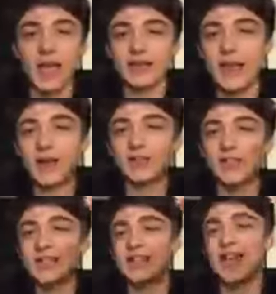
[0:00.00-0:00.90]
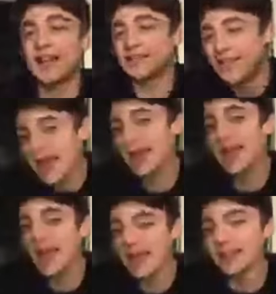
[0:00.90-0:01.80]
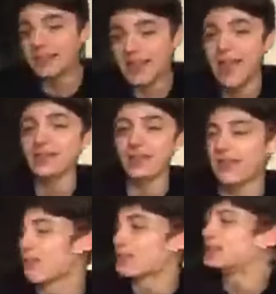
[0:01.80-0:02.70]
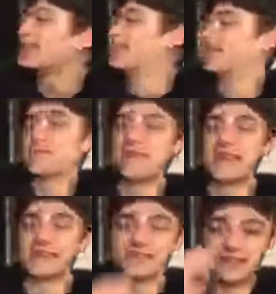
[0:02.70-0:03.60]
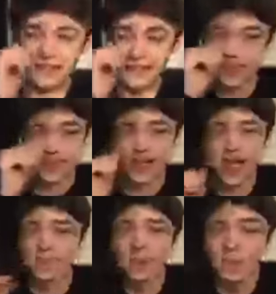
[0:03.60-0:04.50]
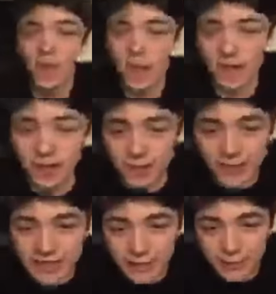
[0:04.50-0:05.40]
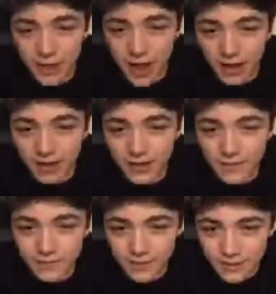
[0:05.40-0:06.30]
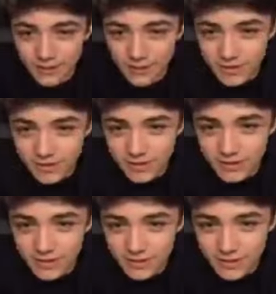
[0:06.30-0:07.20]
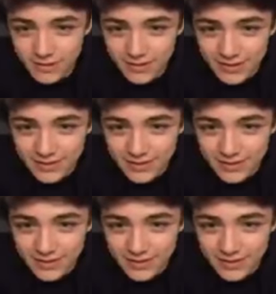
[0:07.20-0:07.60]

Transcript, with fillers: And now she's like 10 10, like, what does that even mean? You're gonna get in so much I'm going to block her. That's a block. You're gonna get in so much trouble.